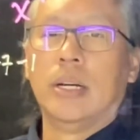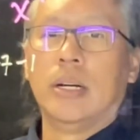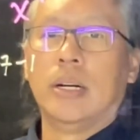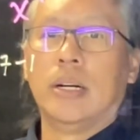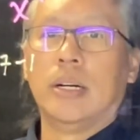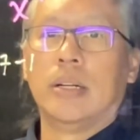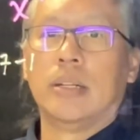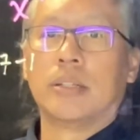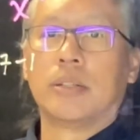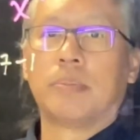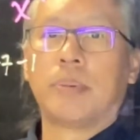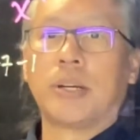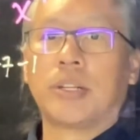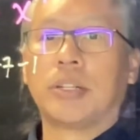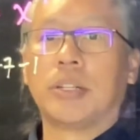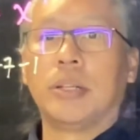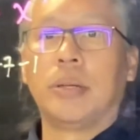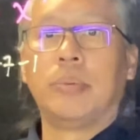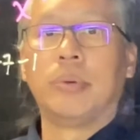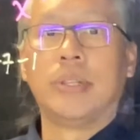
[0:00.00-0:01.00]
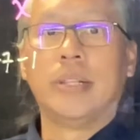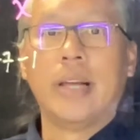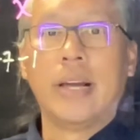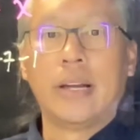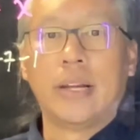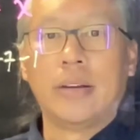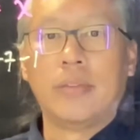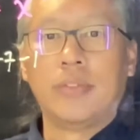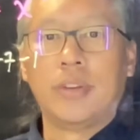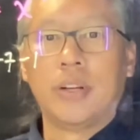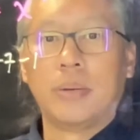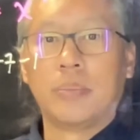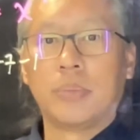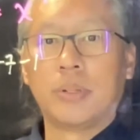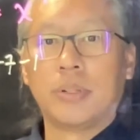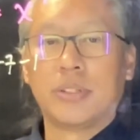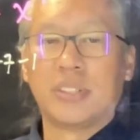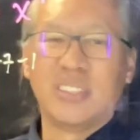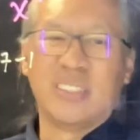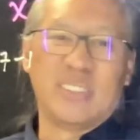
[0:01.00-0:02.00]
especially with negative
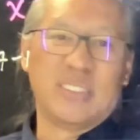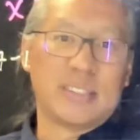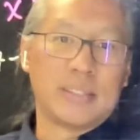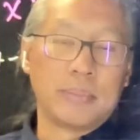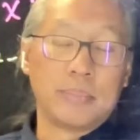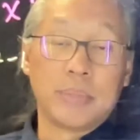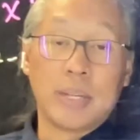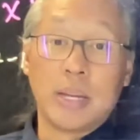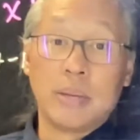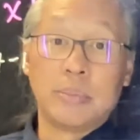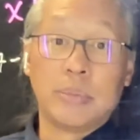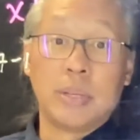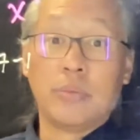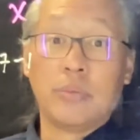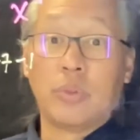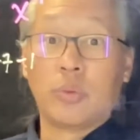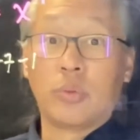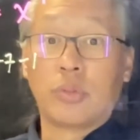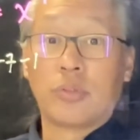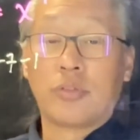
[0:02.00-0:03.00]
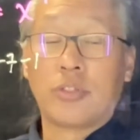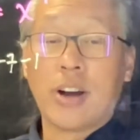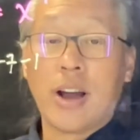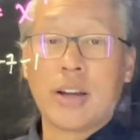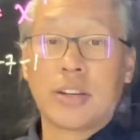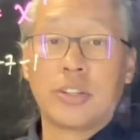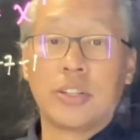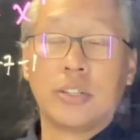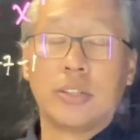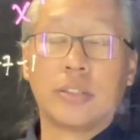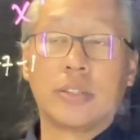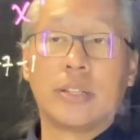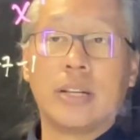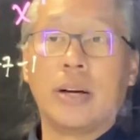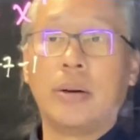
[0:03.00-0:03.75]
numbers and sometimes even with fractions.